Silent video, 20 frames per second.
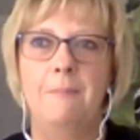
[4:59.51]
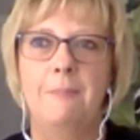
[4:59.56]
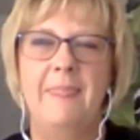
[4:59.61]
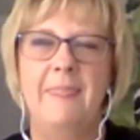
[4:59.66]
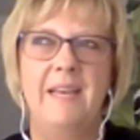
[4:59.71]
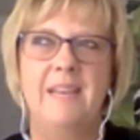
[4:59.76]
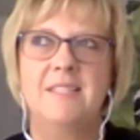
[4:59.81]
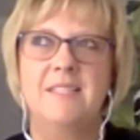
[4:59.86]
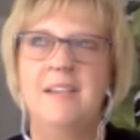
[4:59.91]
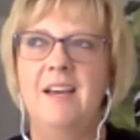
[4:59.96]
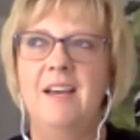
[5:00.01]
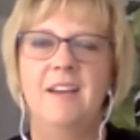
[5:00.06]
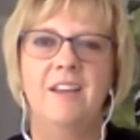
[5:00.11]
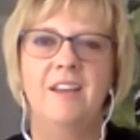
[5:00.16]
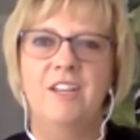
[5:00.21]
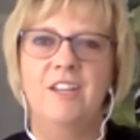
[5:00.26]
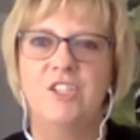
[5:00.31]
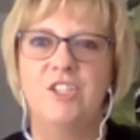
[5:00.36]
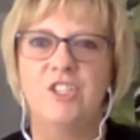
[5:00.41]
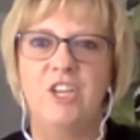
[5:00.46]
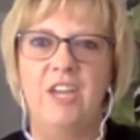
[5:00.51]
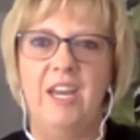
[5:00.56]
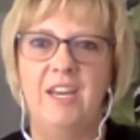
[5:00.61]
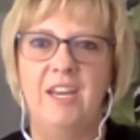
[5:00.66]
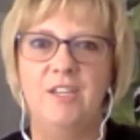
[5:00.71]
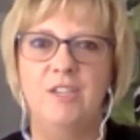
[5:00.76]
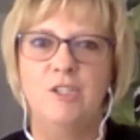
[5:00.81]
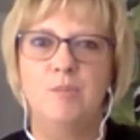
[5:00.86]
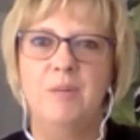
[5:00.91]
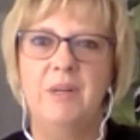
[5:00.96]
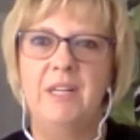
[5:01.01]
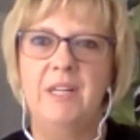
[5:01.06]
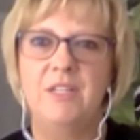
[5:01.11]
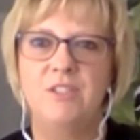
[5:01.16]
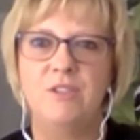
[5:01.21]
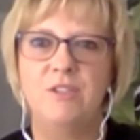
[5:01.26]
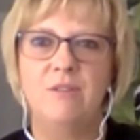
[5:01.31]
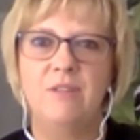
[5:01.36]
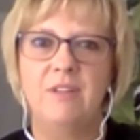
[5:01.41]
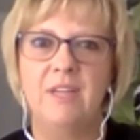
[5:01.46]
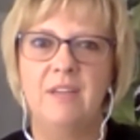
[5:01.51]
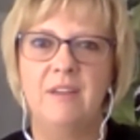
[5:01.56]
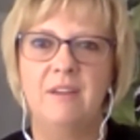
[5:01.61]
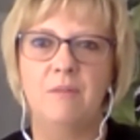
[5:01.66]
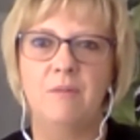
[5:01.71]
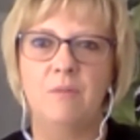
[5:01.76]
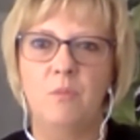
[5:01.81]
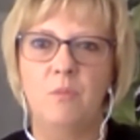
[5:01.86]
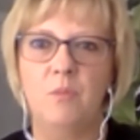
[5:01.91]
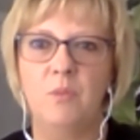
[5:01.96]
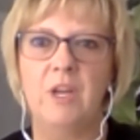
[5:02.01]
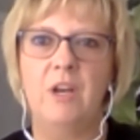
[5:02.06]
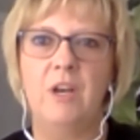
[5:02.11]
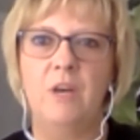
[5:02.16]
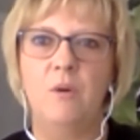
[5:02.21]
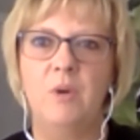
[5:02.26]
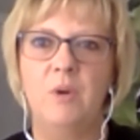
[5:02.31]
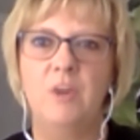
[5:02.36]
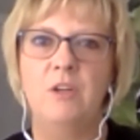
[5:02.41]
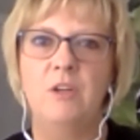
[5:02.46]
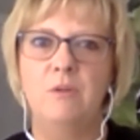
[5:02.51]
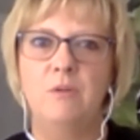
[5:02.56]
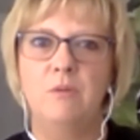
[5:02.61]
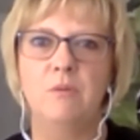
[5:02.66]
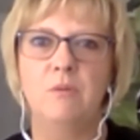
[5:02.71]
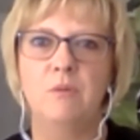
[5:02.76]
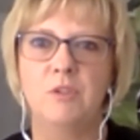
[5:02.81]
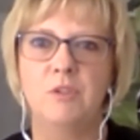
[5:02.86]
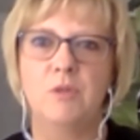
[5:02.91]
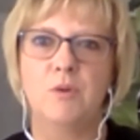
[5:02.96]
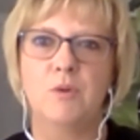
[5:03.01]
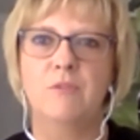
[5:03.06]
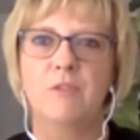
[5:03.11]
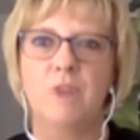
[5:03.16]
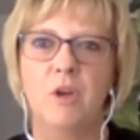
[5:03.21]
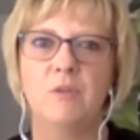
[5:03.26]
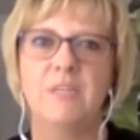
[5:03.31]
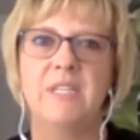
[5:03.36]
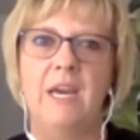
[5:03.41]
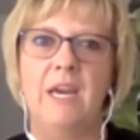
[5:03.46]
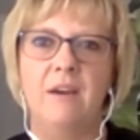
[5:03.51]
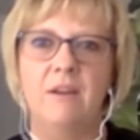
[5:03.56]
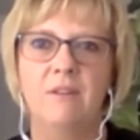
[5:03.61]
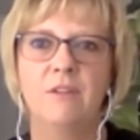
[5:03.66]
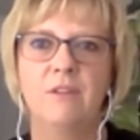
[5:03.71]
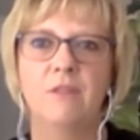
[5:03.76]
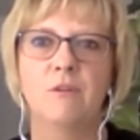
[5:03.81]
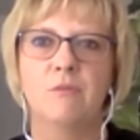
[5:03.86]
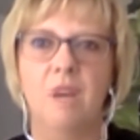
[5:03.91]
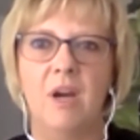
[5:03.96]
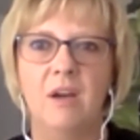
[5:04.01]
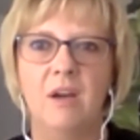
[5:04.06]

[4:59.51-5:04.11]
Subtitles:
That's not going to change, but I do think, when you sort of go down the